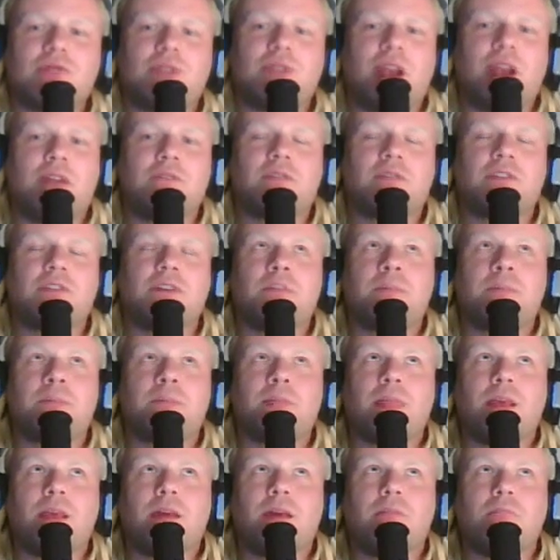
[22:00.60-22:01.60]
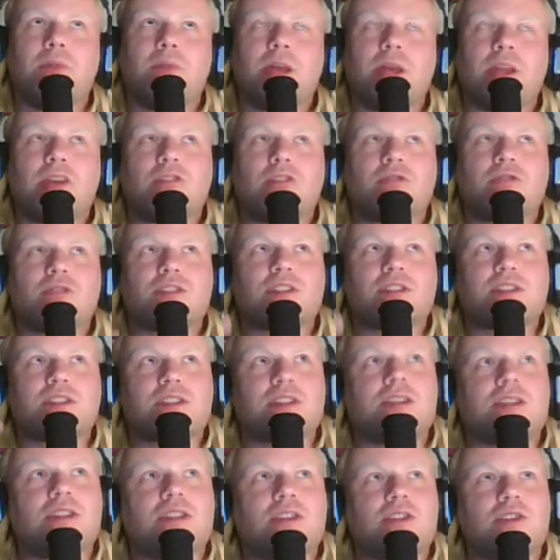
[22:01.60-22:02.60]
draft may
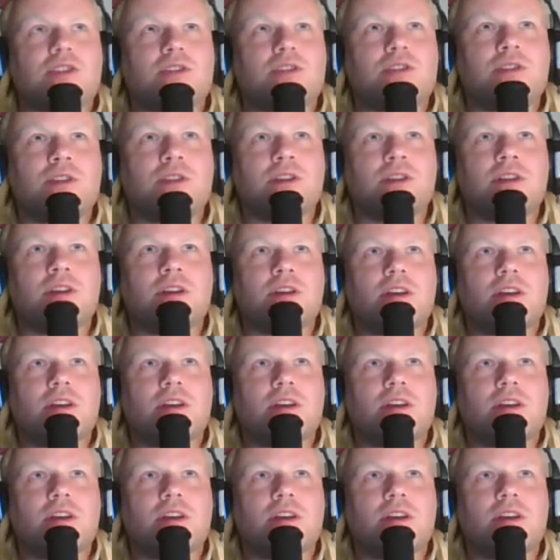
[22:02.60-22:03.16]
consider